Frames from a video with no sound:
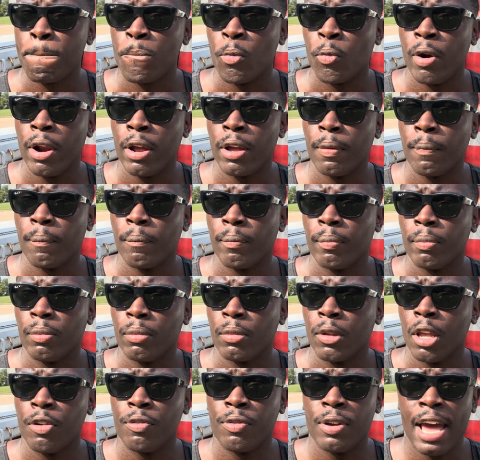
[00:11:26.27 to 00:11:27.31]
right?
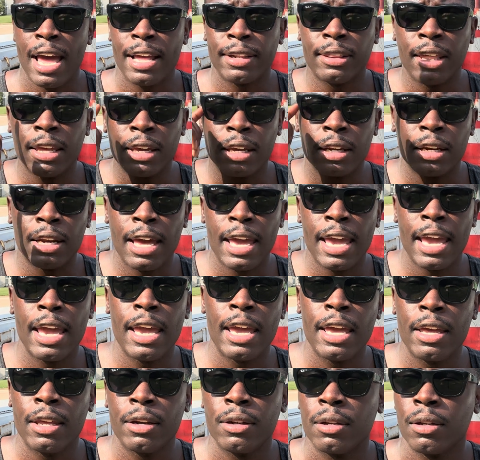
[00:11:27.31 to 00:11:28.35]
If you're not thinking
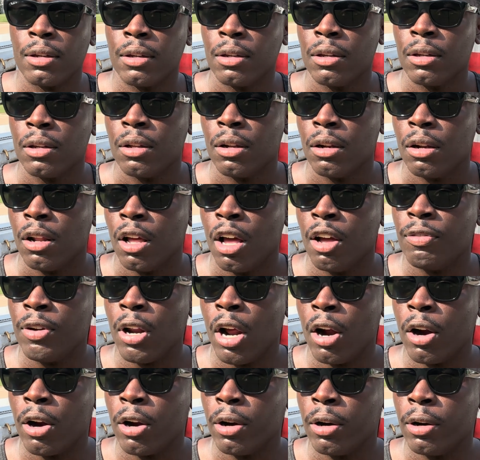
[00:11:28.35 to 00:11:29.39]
ahead of the
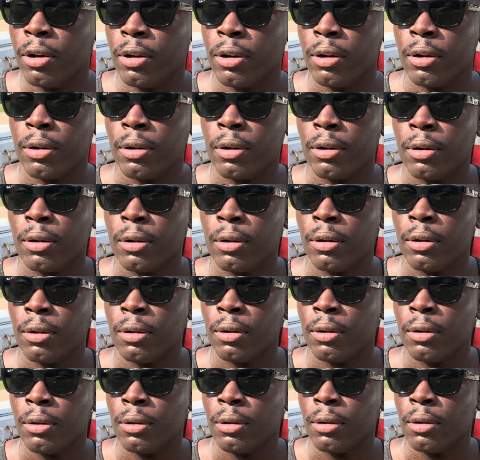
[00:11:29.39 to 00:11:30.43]
herd,
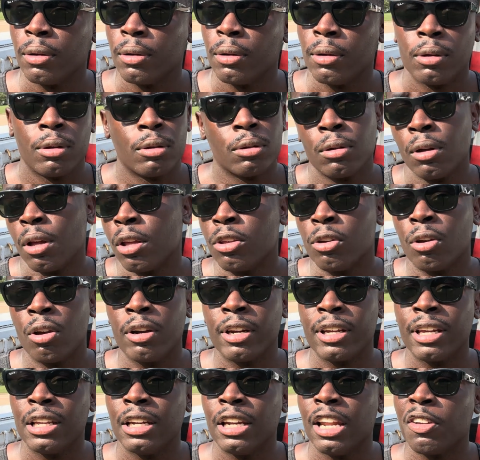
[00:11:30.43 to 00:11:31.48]
you're
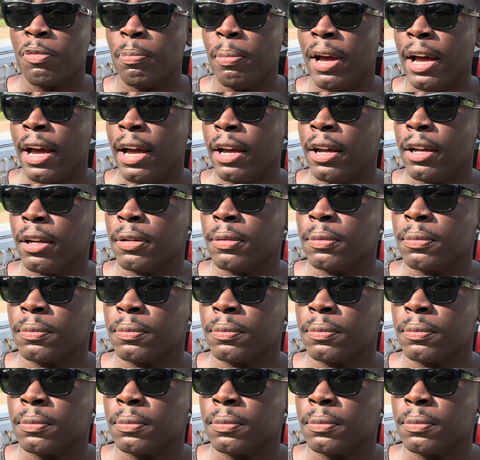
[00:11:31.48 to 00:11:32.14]
gonna get left behind.